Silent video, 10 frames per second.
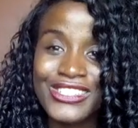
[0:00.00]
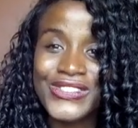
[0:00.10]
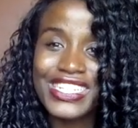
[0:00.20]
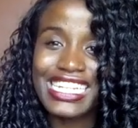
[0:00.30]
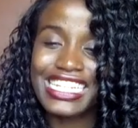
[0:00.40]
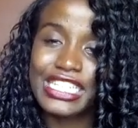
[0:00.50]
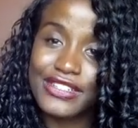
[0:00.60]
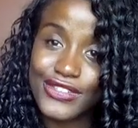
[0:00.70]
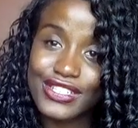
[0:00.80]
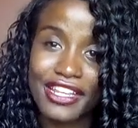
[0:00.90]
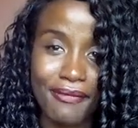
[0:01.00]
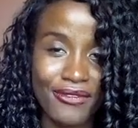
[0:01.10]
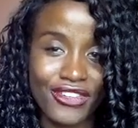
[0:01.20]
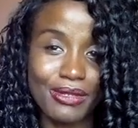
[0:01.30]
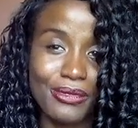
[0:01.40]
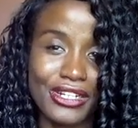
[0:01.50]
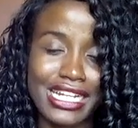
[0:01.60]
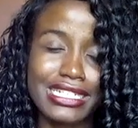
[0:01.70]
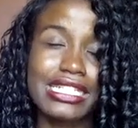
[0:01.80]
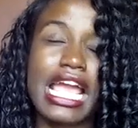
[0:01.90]
so you can give you some free
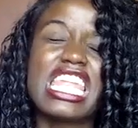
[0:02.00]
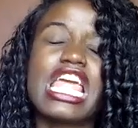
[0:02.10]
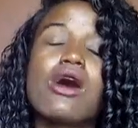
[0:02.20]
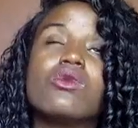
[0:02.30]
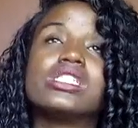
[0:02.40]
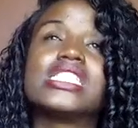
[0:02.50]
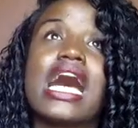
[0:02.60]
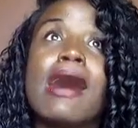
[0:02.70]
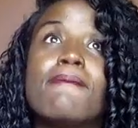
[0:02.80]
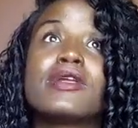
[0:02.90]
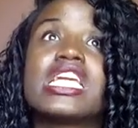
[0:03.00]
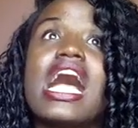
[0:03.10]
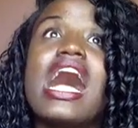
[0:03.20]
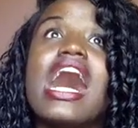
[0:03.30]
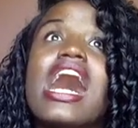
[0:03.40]
product. And I was happy.